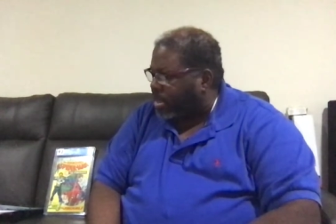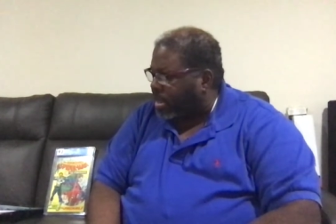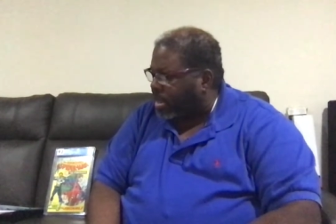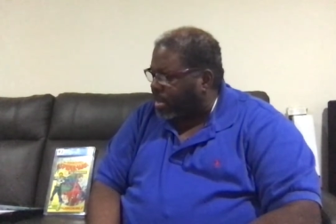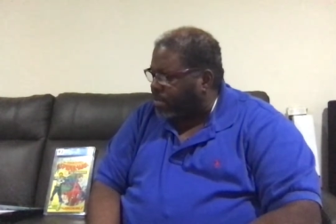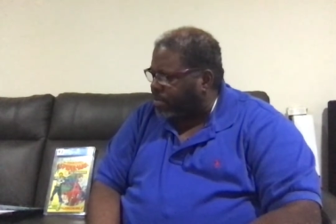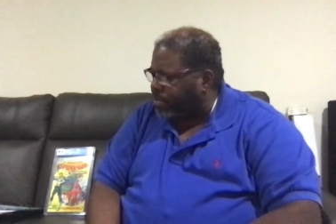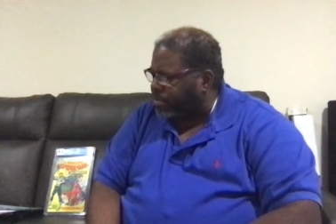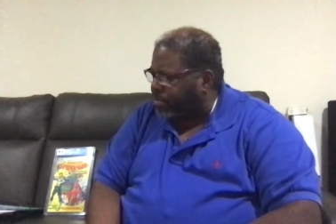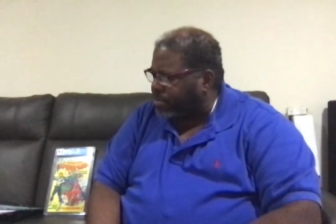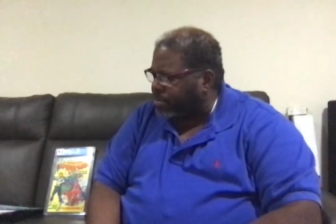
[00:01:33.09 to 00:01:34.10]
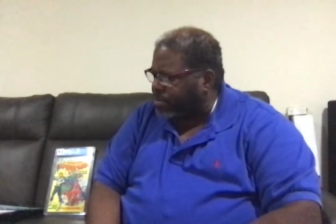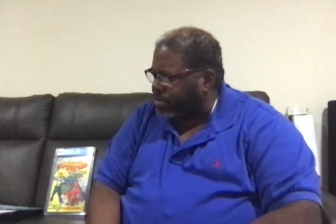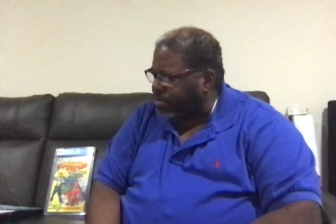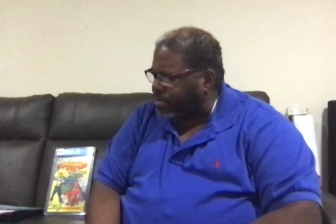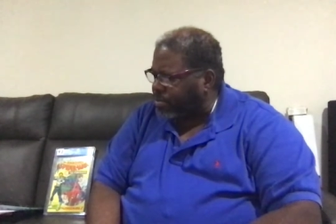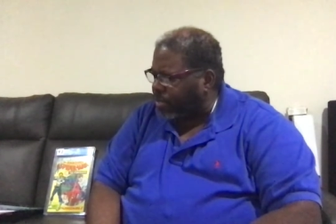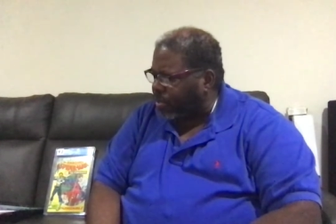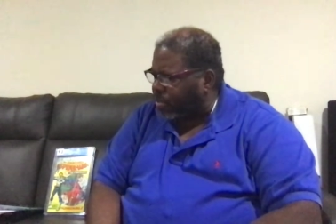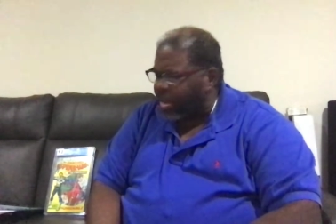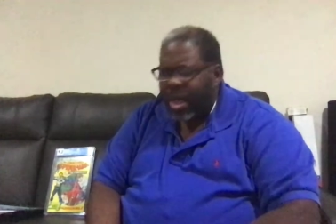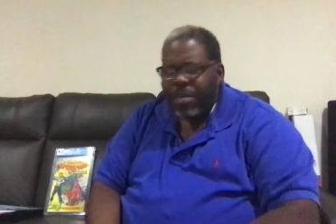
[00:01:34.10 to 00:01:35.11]

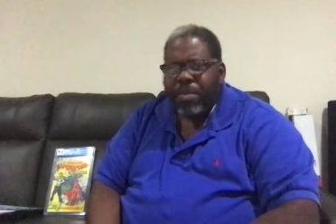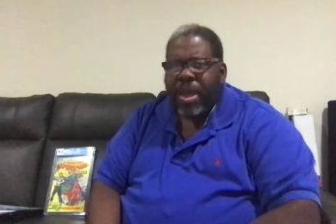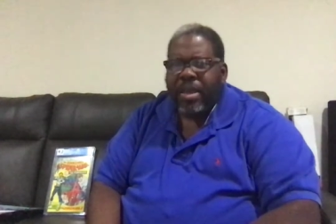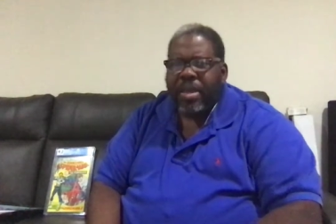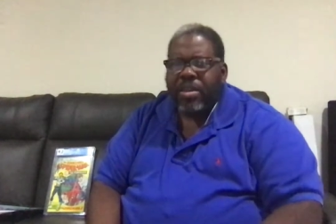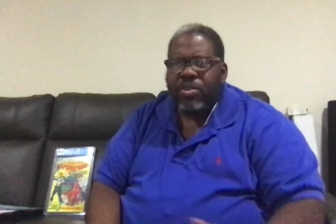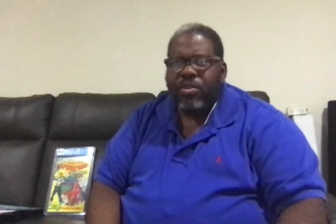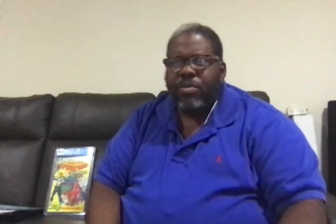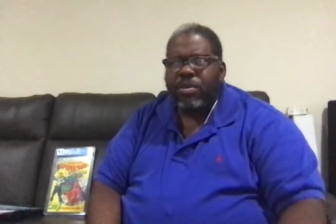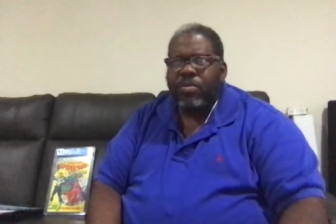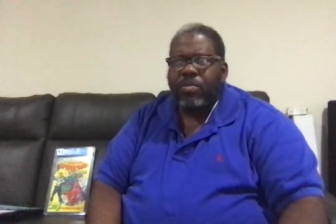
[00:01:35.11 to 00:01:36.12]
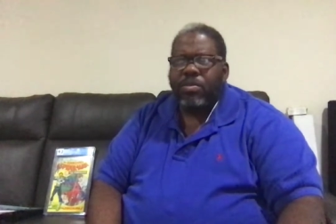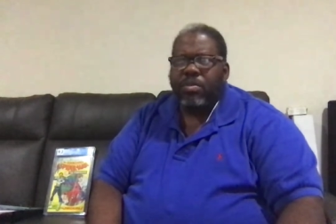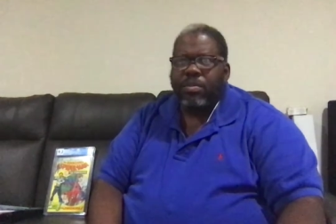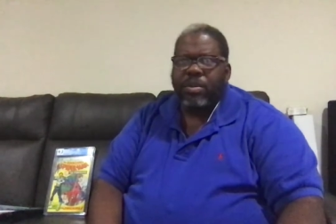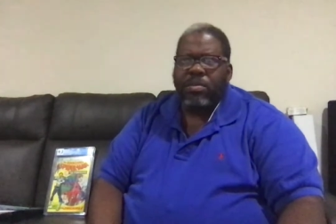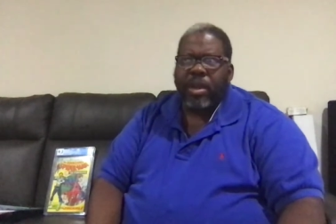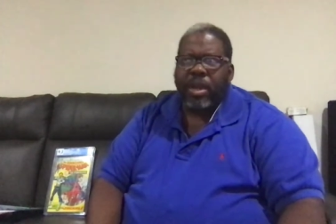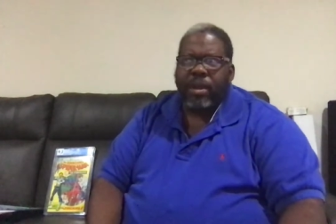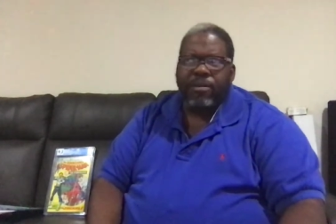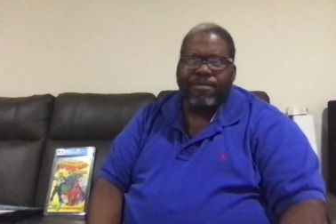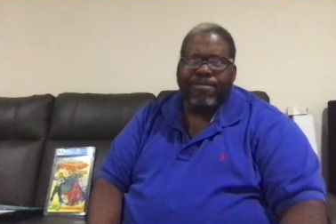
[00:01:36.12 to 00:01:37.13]
When I got back into it, which would be
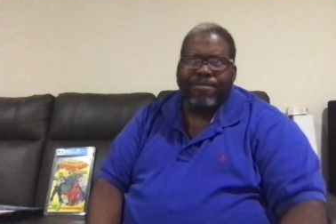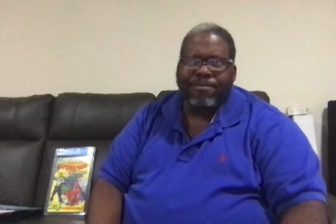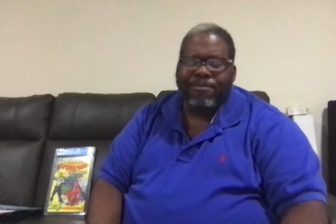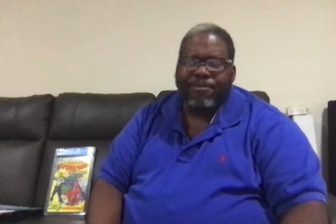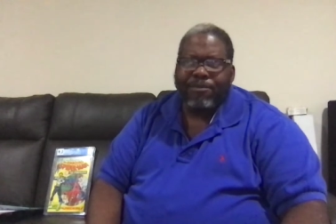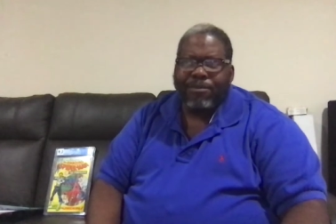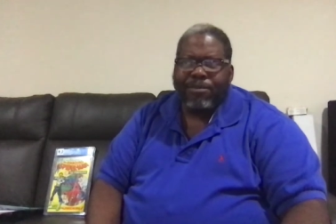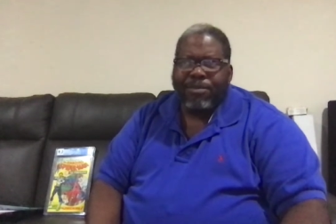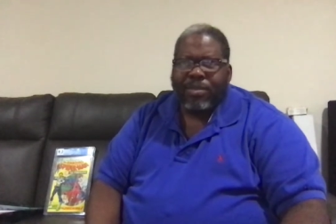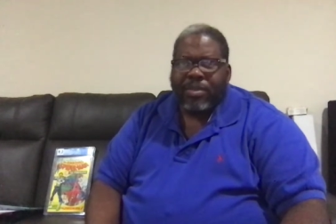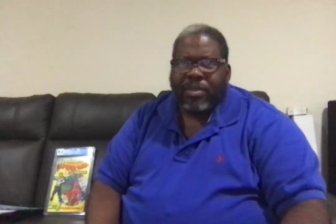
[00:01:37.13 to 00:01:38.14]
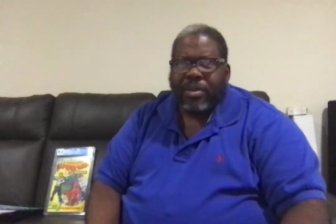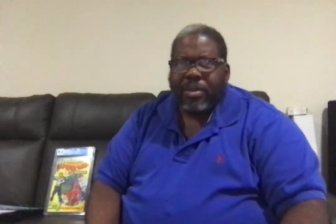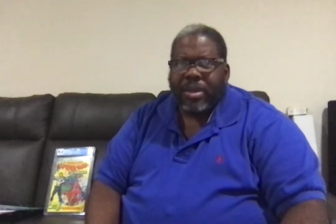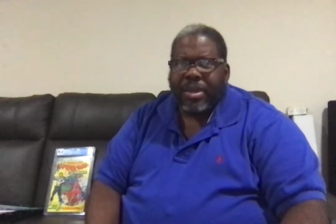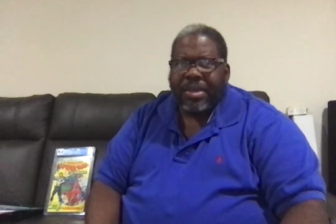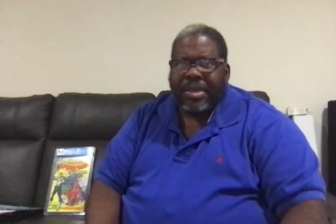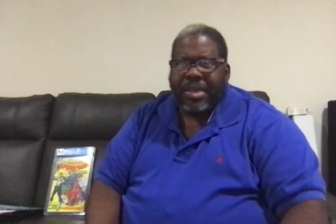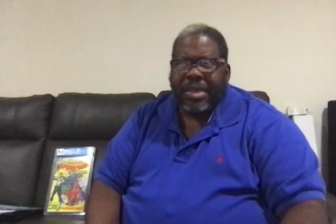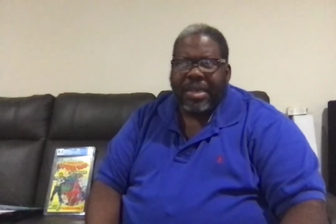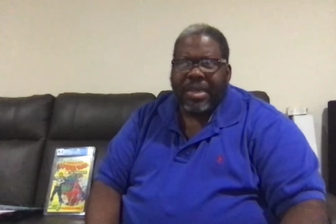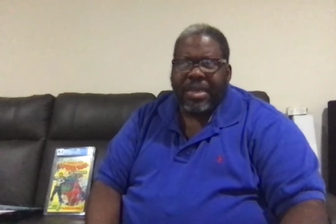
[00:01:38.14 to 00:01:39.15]
around
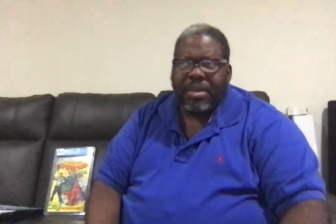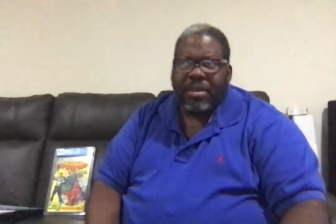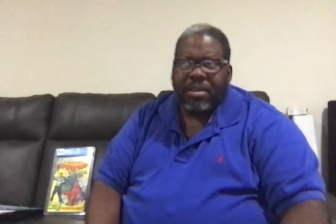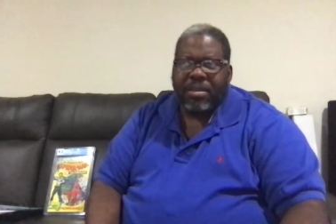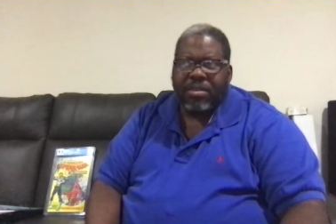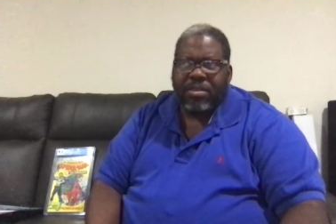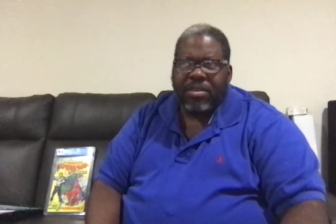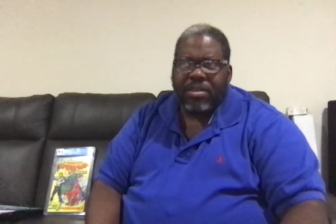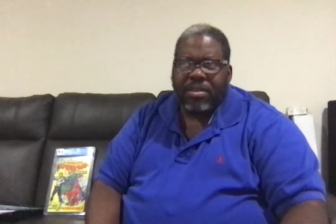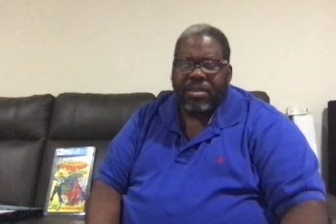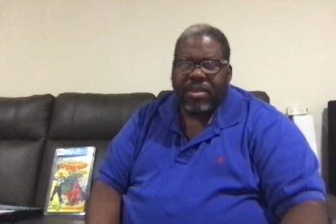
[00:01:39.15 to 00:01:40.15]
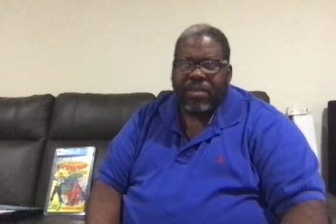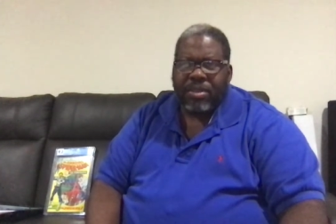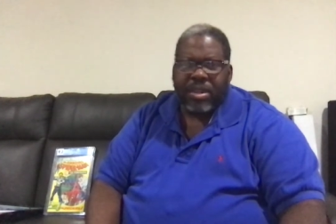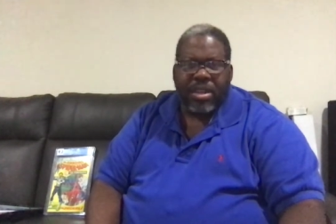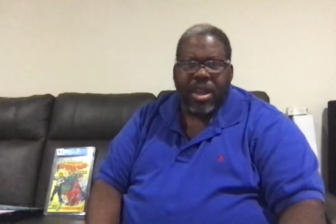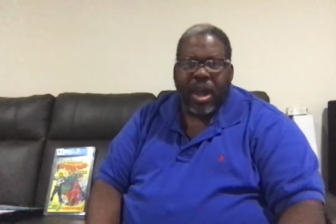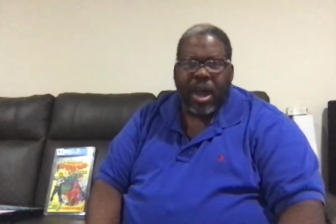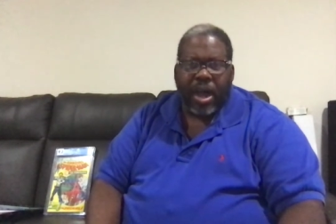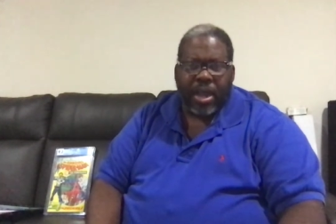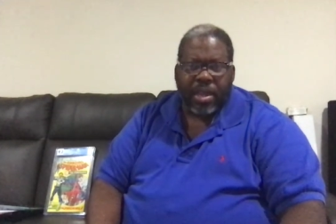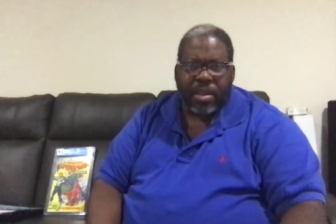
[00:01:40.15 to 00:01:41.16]

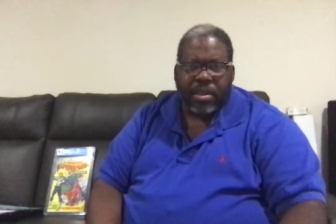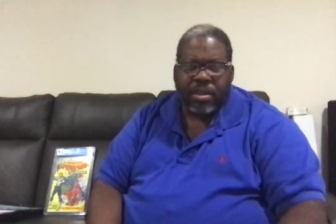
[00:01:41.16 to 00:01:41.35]
1979,